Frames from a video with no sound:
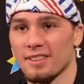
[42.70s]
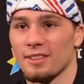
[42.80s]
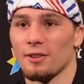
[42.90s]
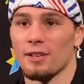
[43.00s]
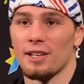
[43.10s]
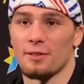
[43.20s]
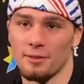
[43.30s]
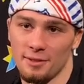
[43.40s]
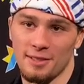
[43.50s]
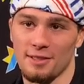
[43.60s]
you know, getting
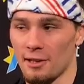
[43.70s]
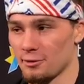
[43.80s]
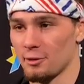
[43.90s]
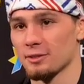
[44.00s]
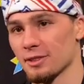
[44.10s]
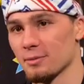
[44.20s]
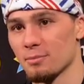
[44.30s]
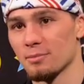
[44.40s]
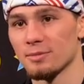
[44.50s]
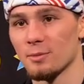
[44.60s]
these tech falls and
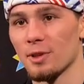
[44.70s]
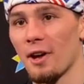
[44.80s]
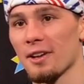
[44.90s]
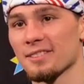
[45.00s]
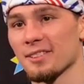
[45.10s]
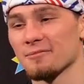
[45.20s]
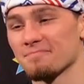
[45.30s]
whatnot. So.